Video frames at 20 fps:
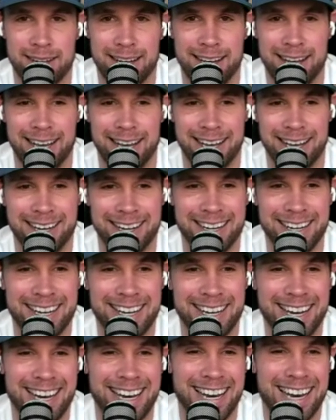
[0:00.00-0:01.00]
And
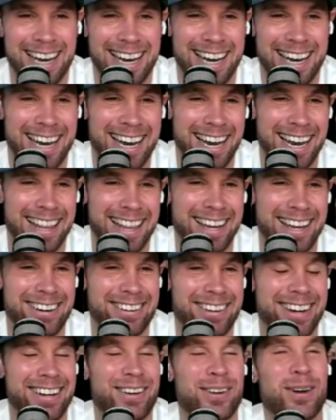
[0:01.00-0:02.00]
and they're
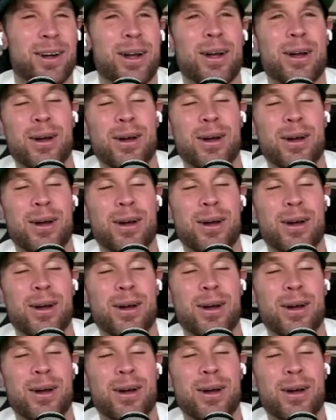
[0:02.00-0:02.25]
like,